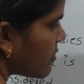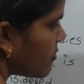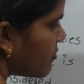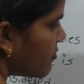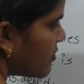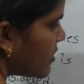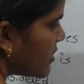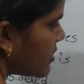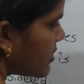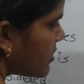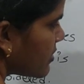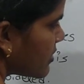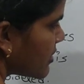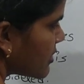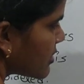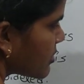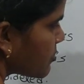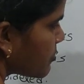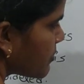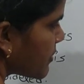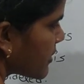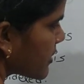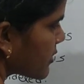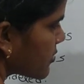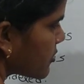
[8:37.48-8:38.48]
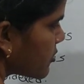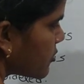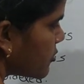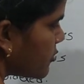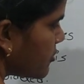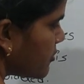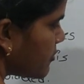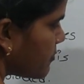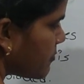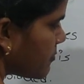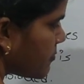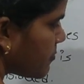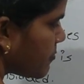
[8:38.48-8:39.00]
With respect to
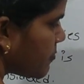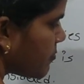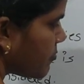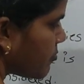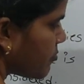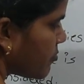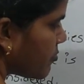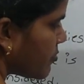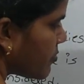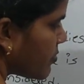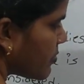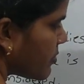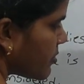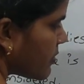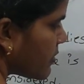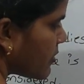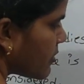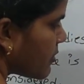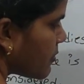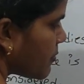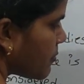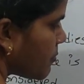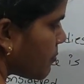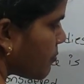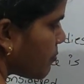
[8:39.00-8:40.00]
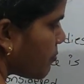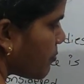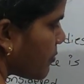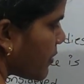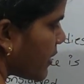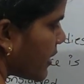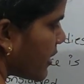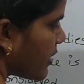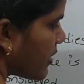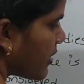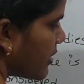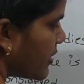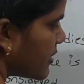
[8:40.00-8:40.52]

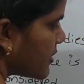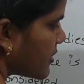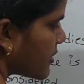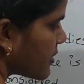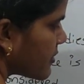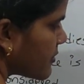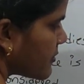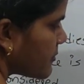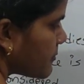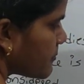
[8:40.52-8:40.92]
pilot.